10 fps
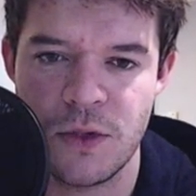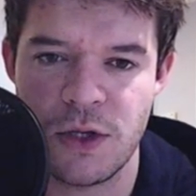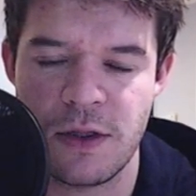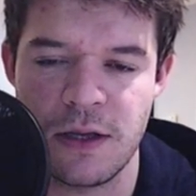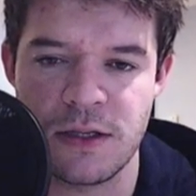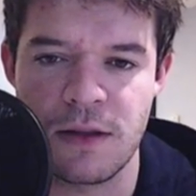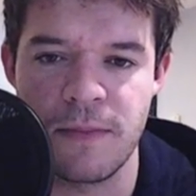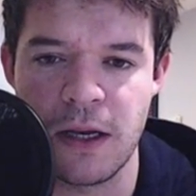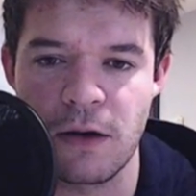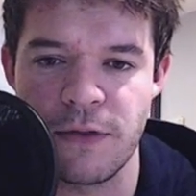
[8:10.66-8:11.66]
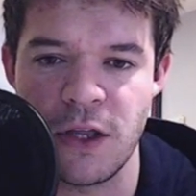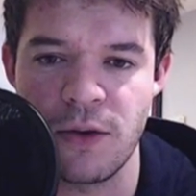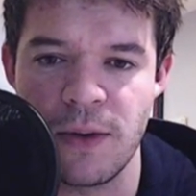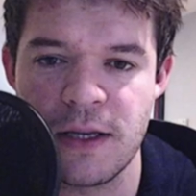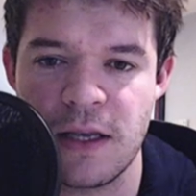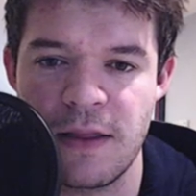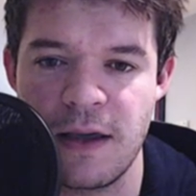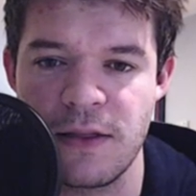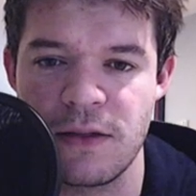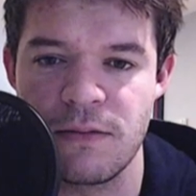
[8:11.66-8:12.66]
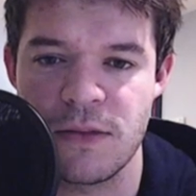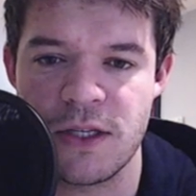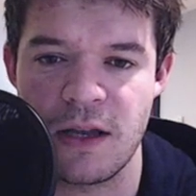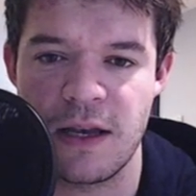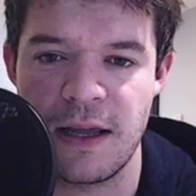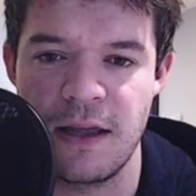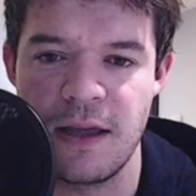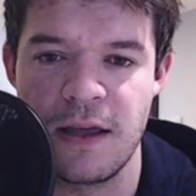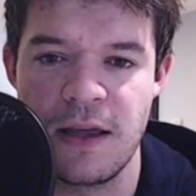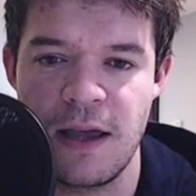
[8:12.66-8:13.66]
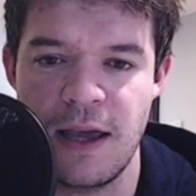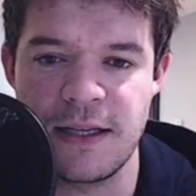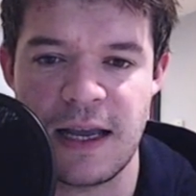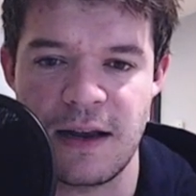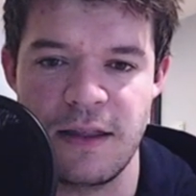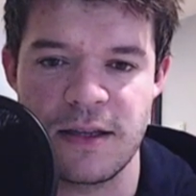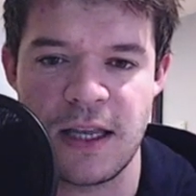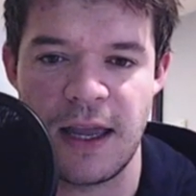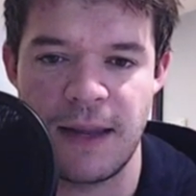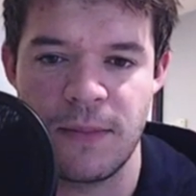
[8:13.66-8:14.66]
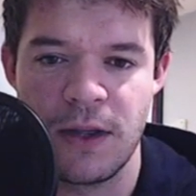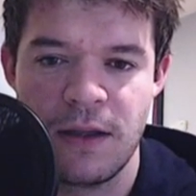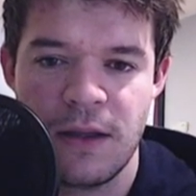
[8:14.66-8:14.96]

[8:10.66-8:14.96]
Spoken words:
which I think is the middle of the US. And then Sunday, exactly the same.